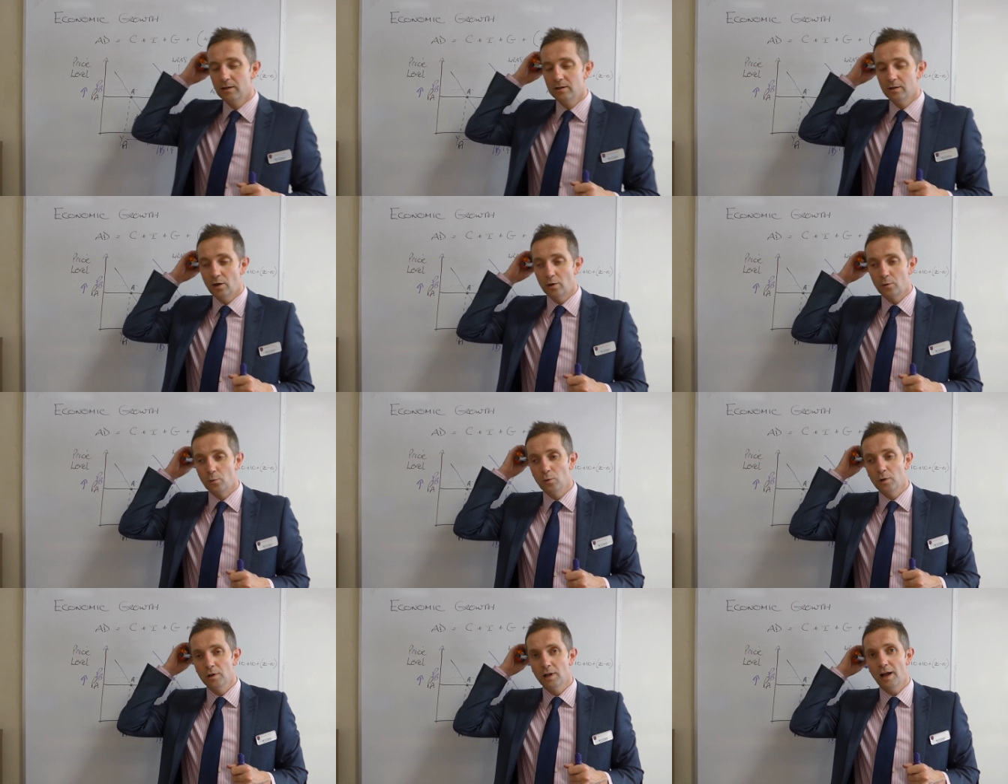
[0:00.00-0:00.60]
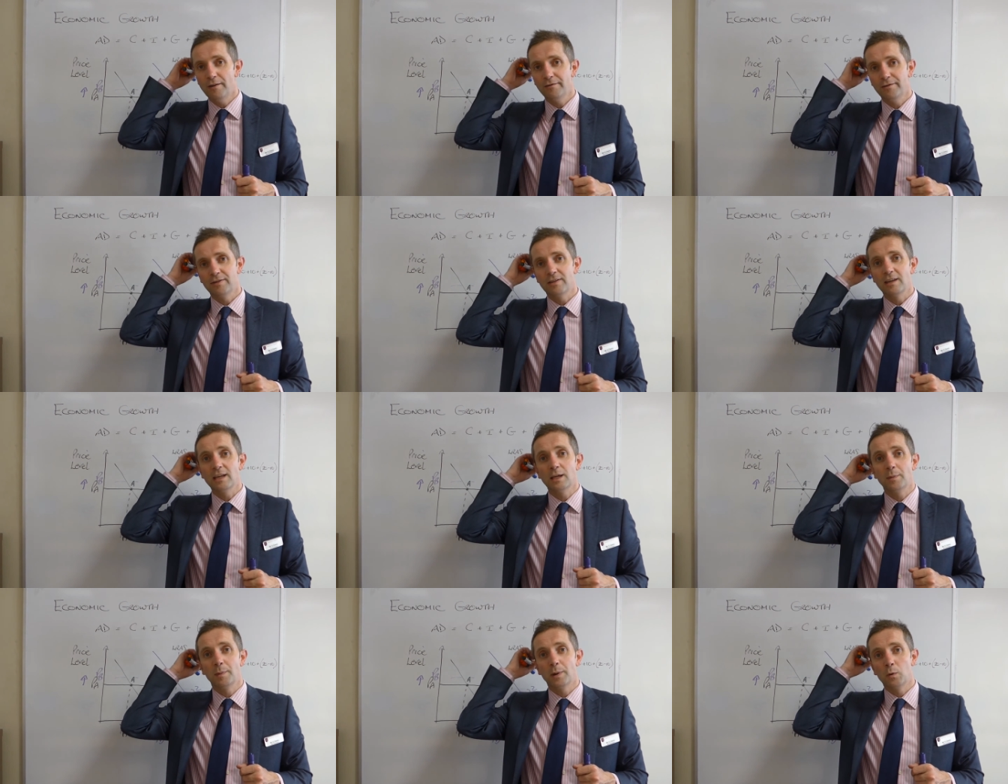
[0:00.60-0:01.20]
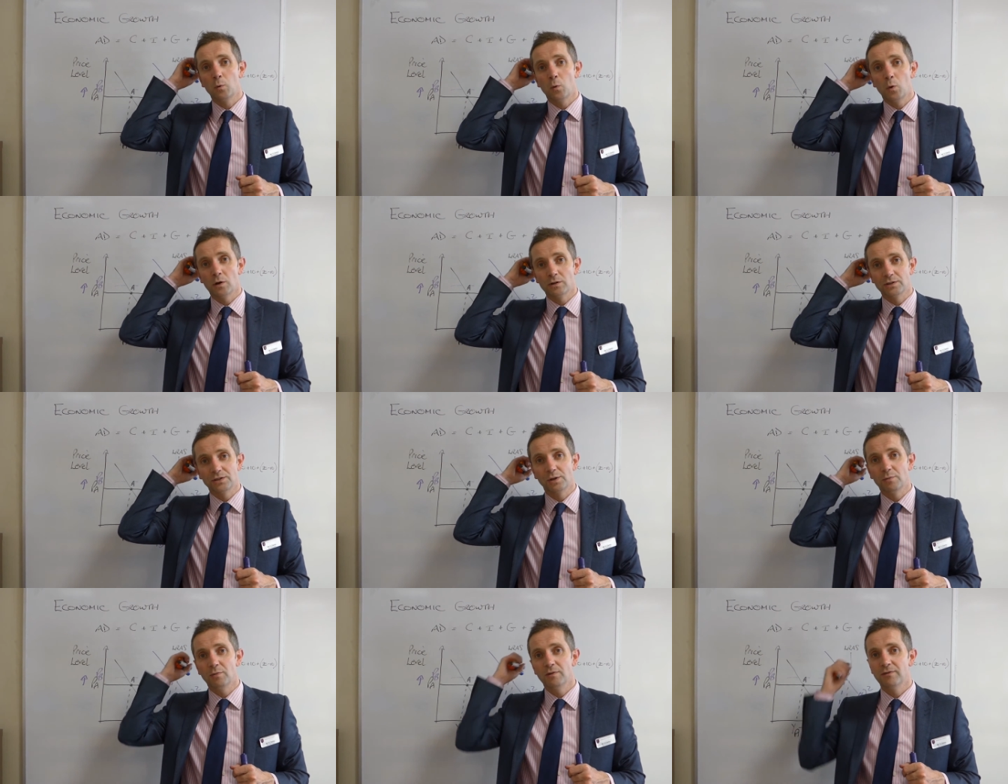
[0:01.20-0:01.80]
Now we'll have a think about
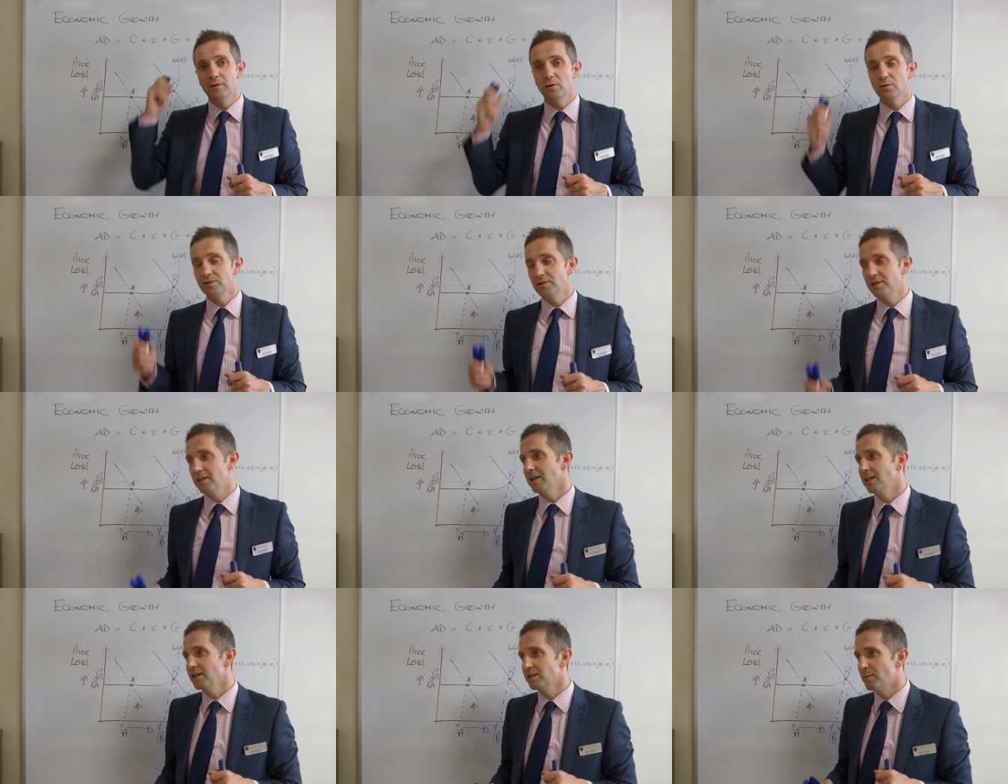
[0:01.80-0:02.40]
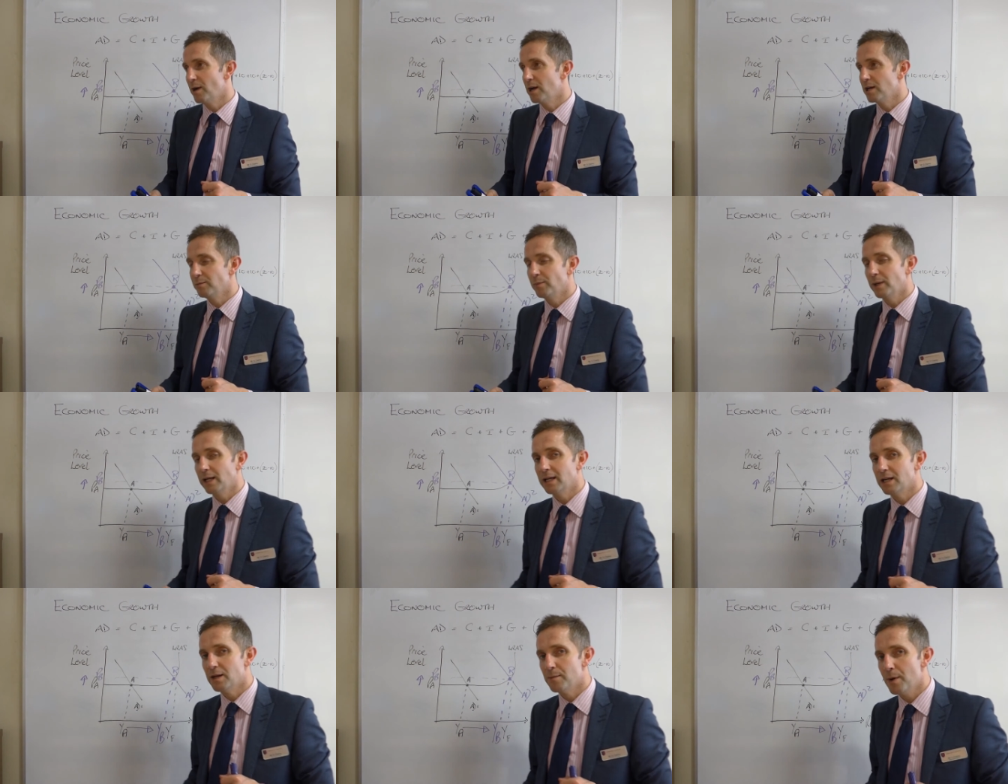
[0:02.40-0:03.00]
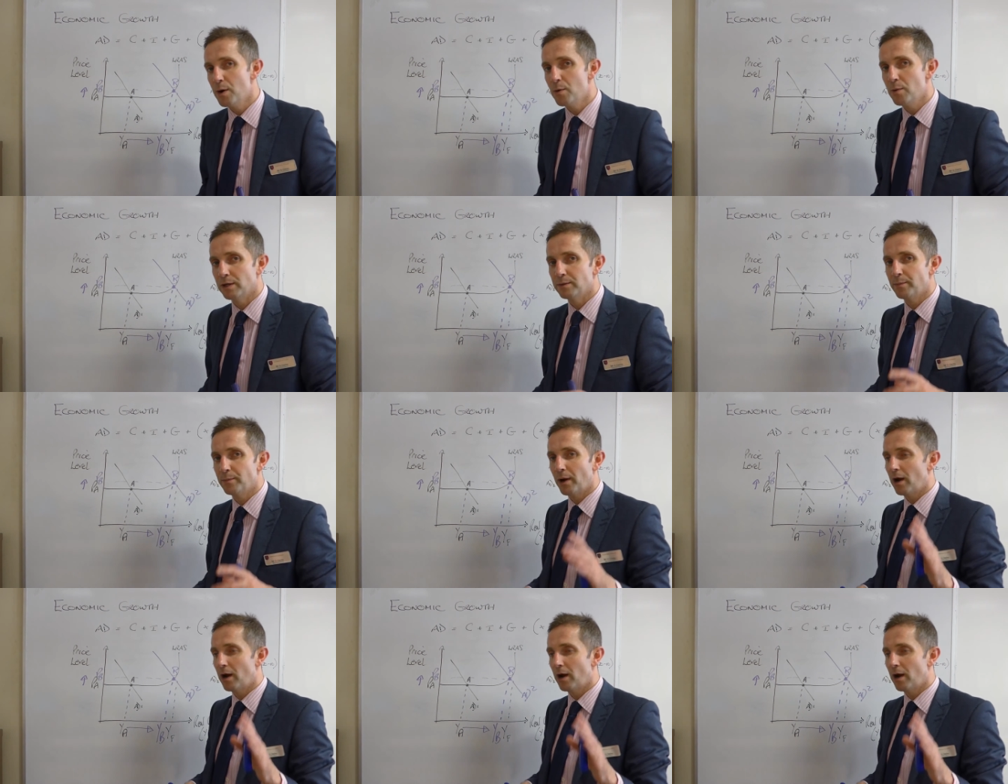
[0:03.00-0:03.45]
what some of those things might be in a moment,